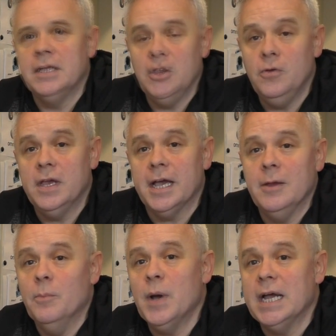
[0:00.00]

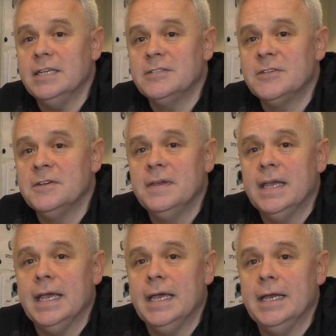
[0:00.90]
UK based,
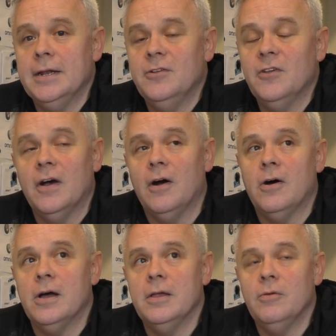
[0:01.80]
and
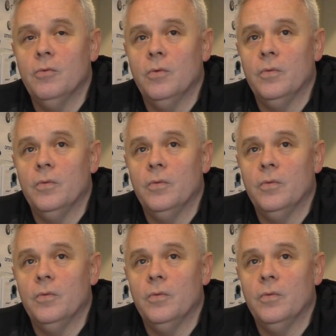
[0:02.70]
I